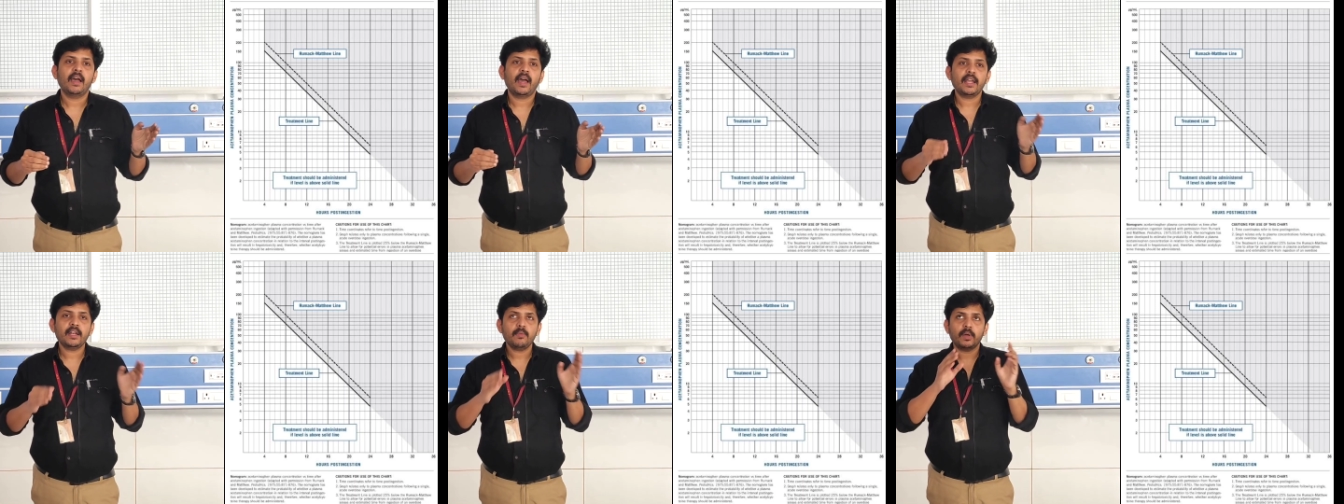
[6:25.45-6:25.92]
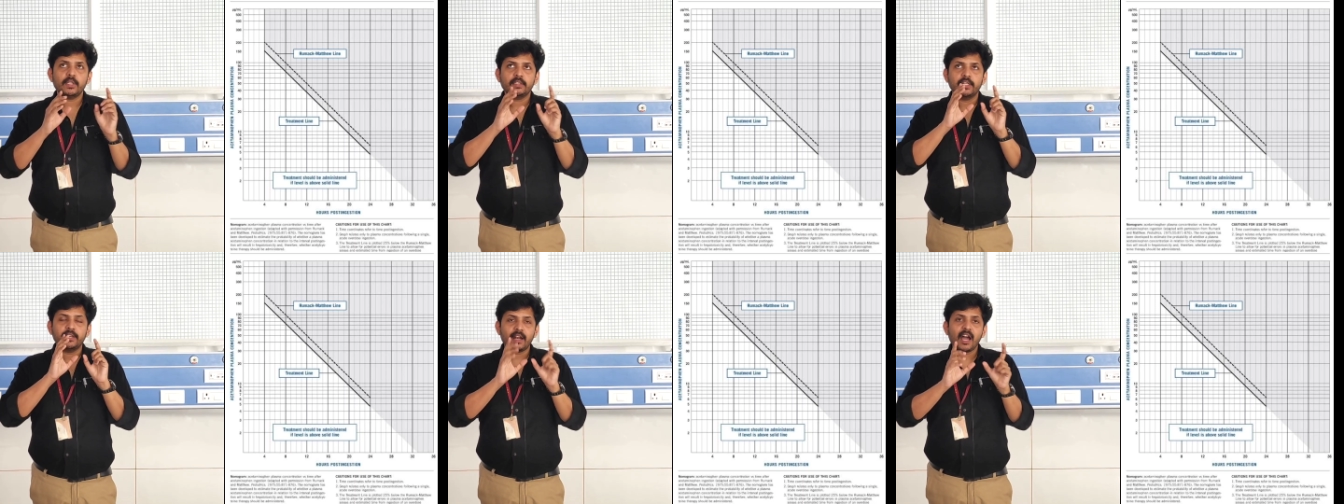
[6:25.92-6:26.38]
And
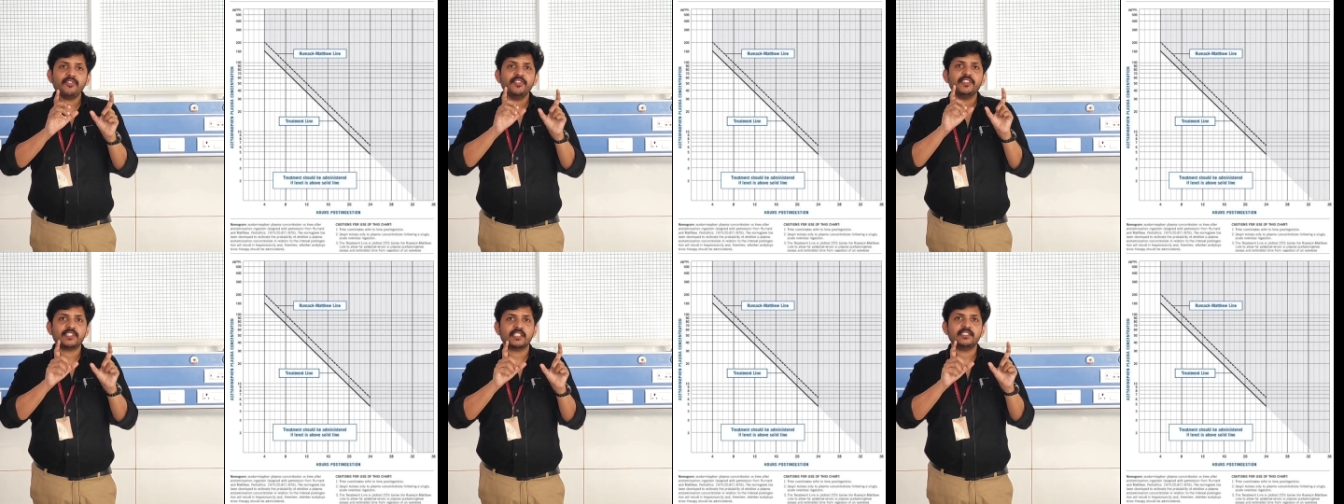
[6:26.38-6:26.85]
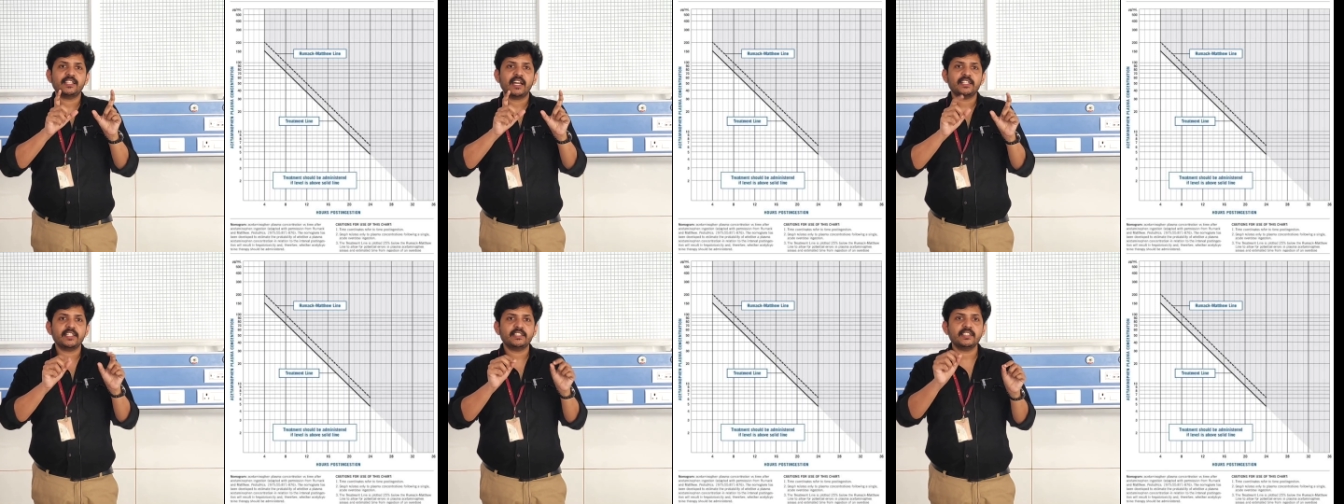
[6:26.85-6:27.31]
the graph is such
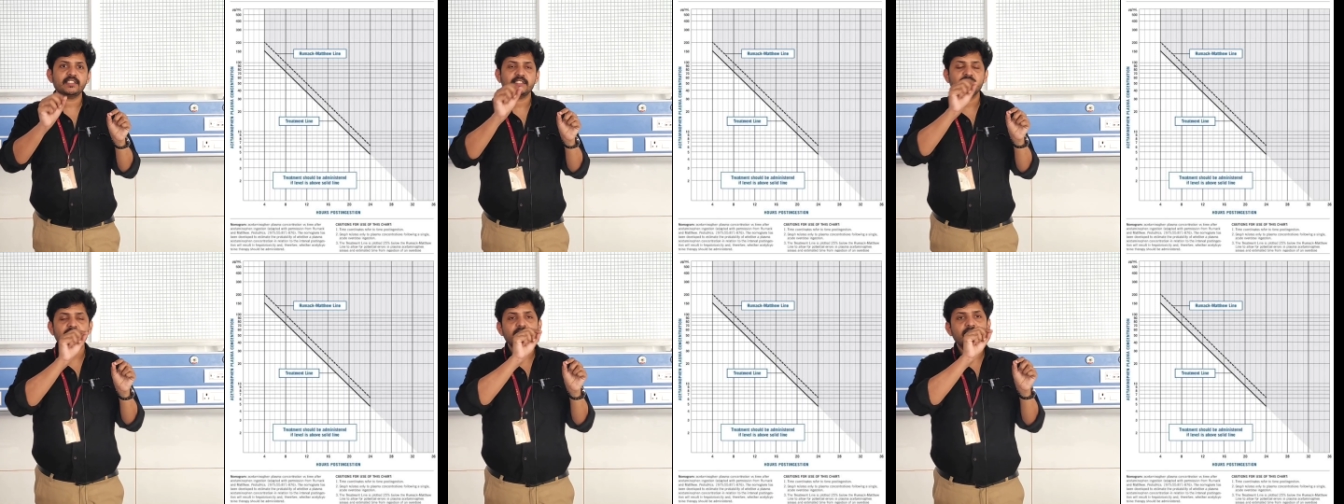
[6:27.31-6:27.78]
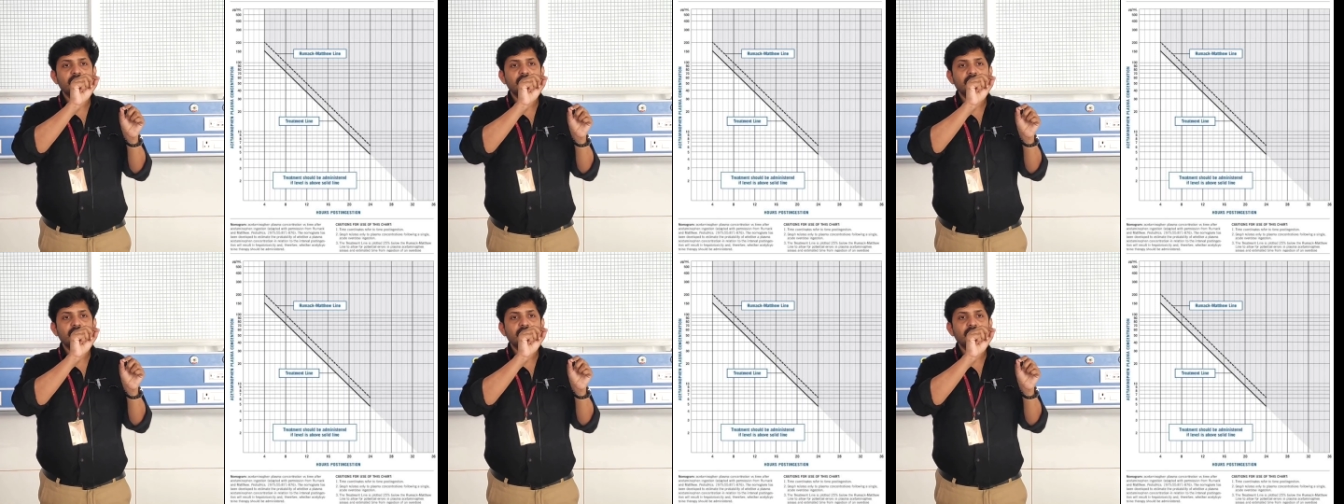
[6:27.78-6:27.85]
that it is